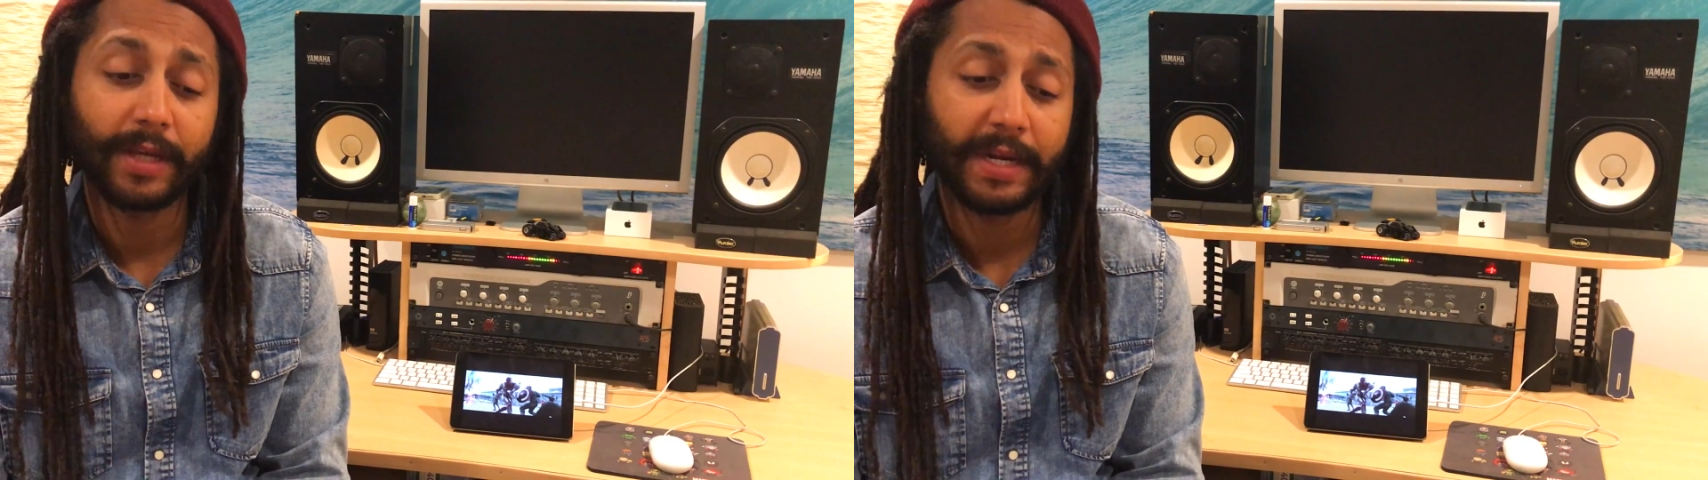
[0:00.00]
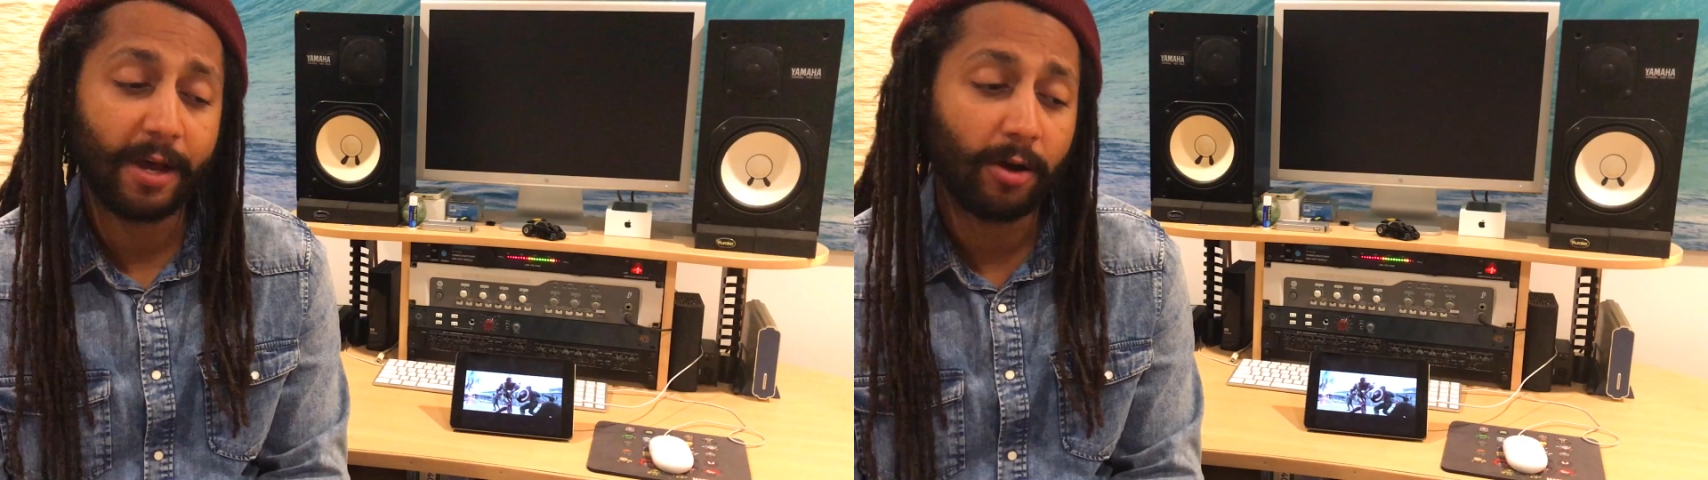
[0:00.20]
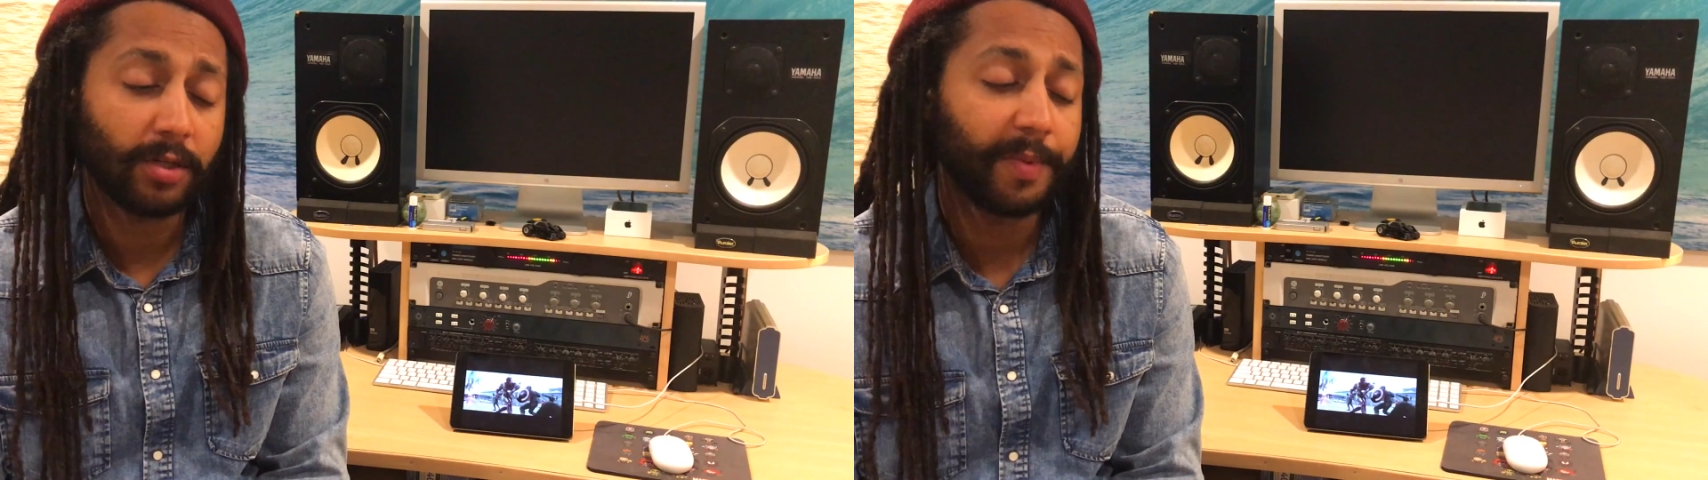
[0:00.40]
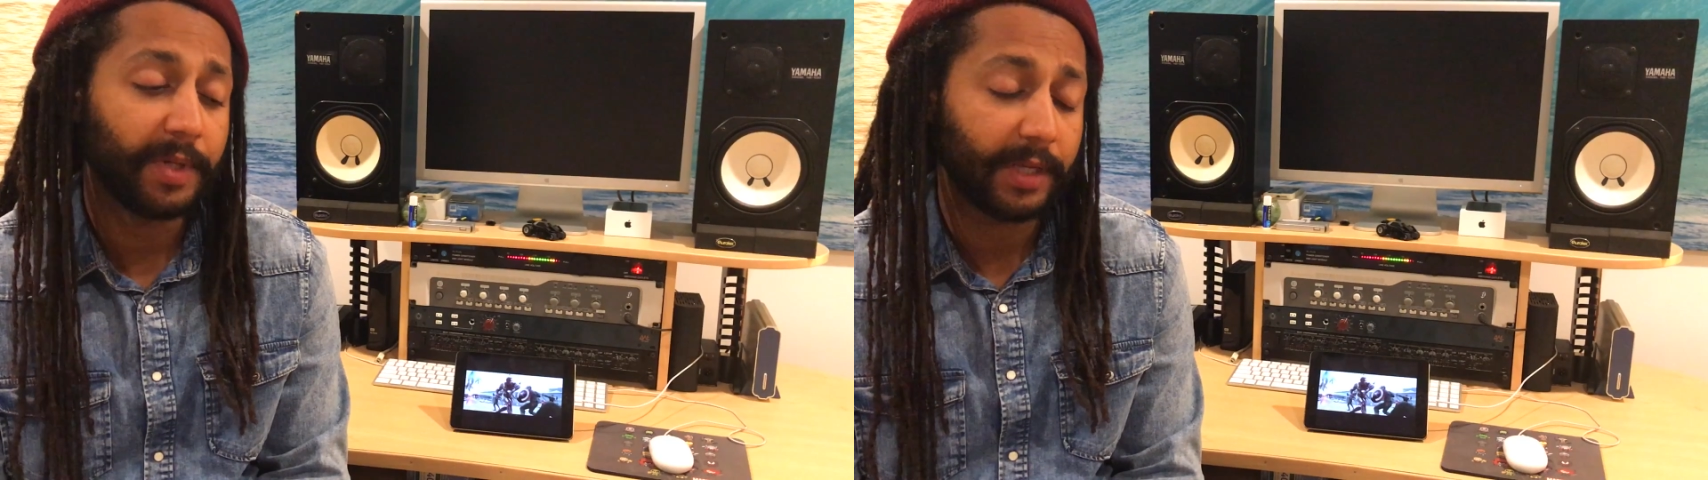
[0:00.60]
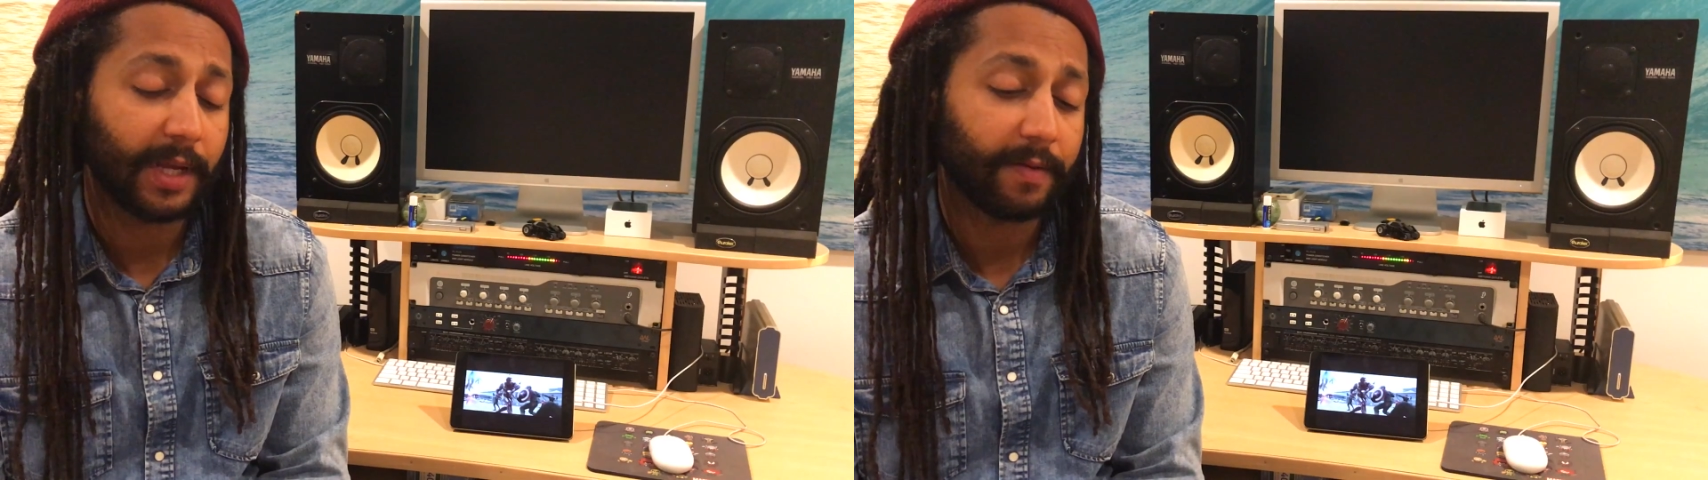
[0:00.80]
and
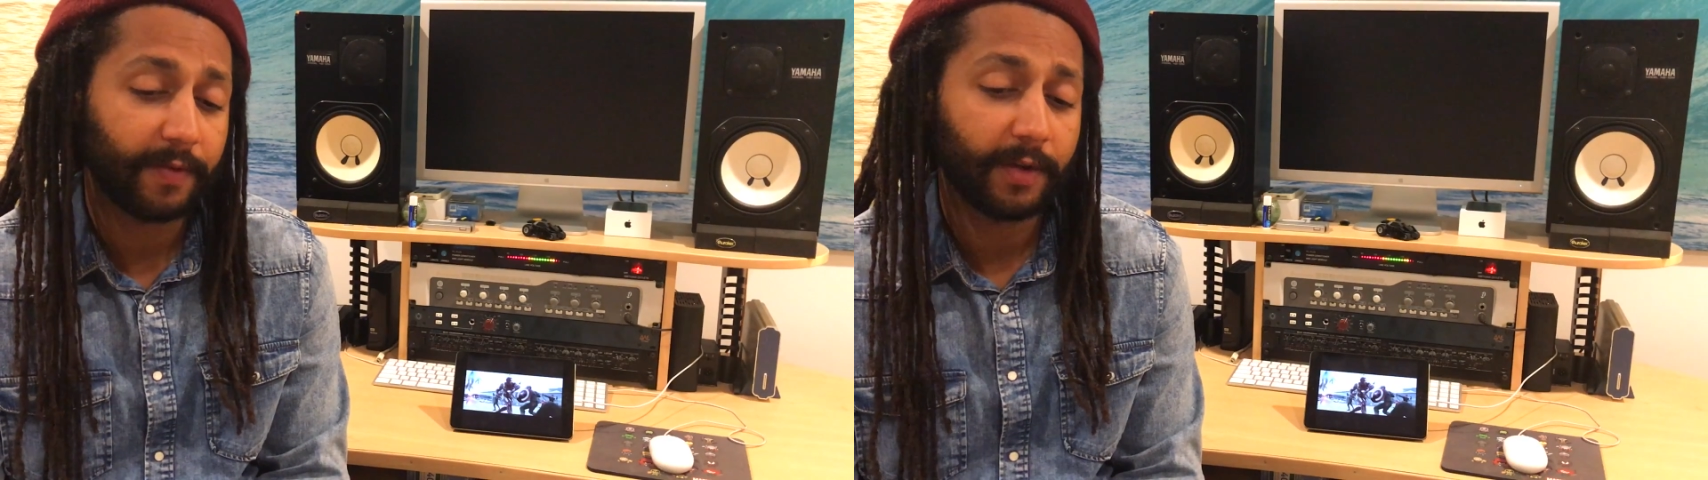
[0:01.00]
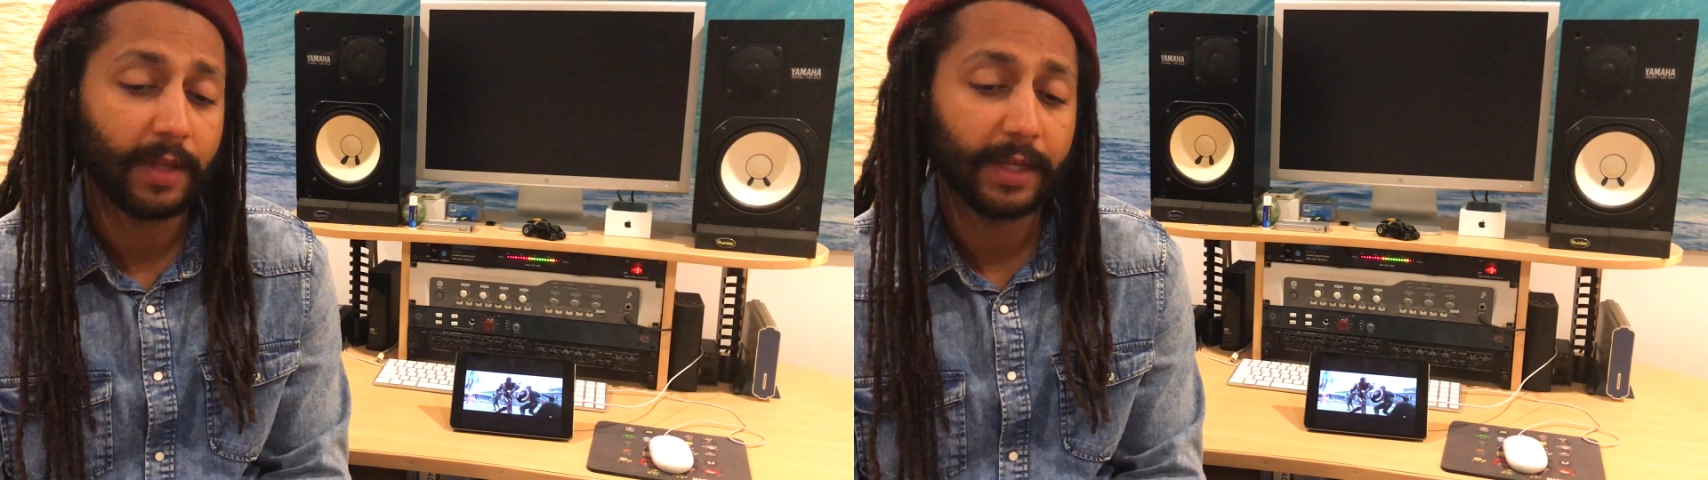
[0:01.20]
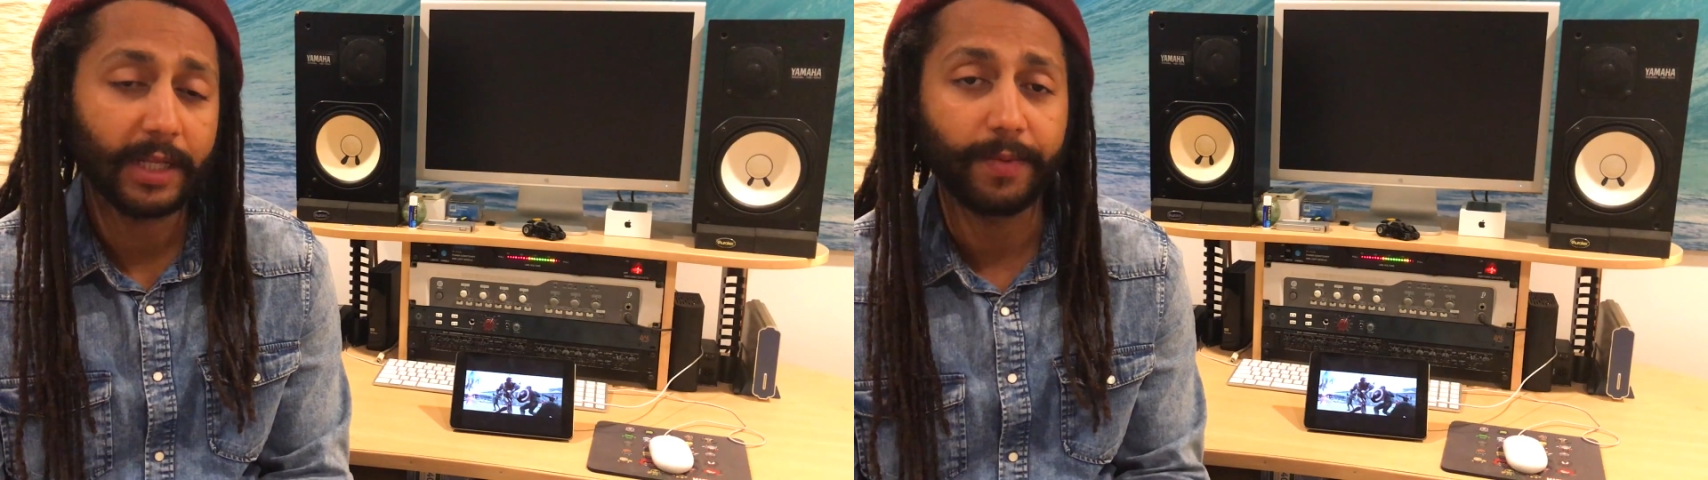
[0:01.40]
ultimately I feel like that's